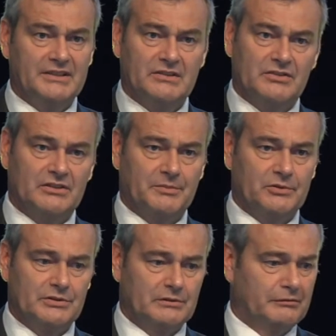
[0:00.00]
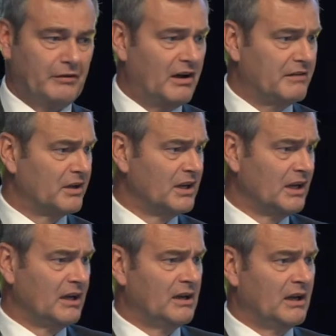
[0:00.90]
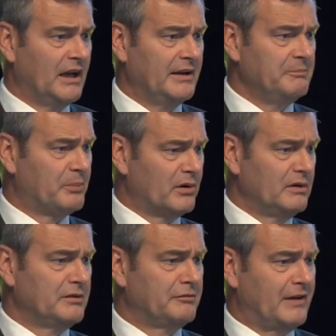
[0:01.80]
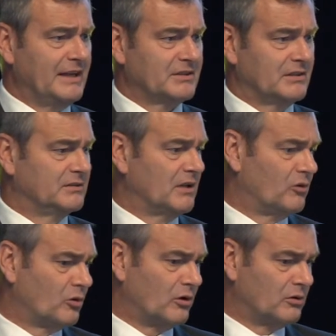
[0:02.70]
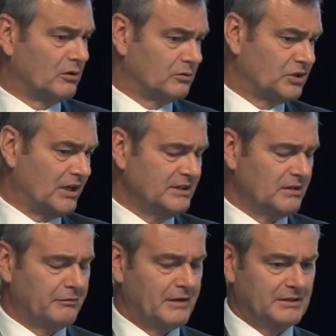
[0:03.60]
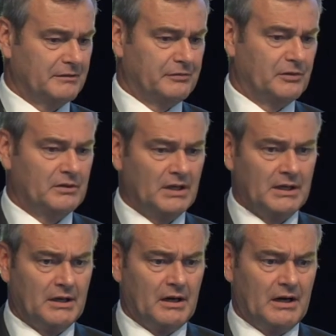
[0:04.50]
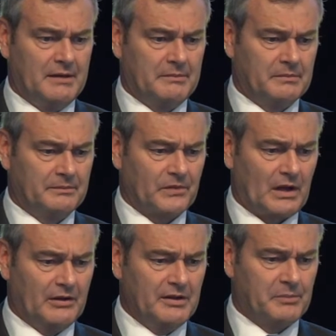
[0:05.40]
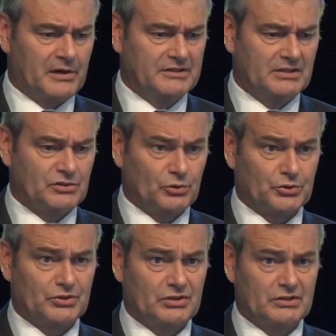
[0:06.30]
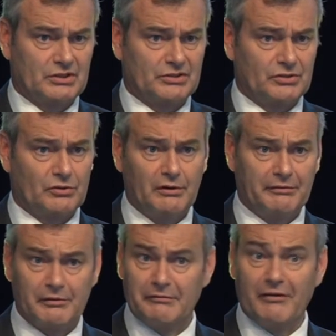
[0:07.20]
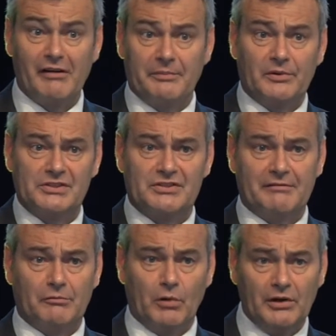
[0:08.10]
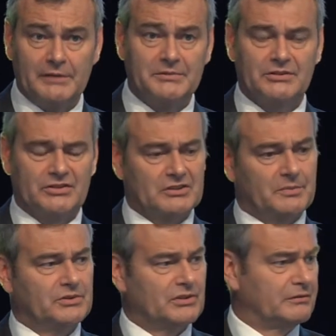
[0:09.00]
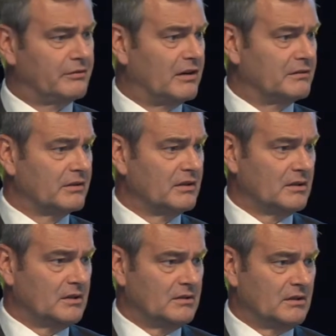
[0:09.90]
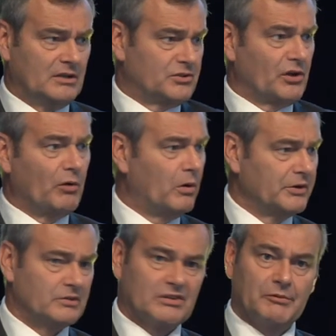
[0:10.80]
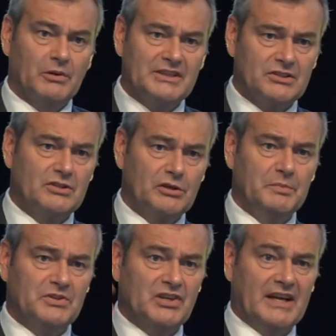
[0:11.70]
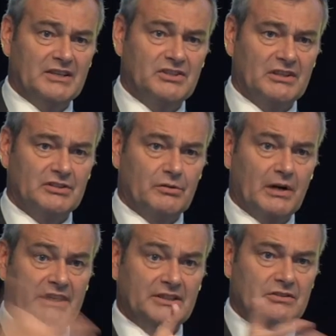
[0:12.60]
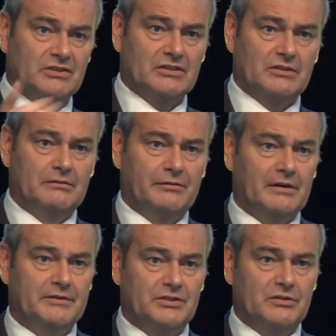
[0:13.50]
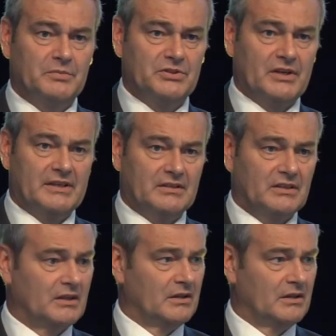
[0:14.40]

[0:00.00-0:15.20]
to 6.25 and improve the factor or, or, or change the factor for um, other protein sources such as soy from 5.71 up to 6.25. And so what, you say? Well, that's 2%. 638 to 625 is 2%.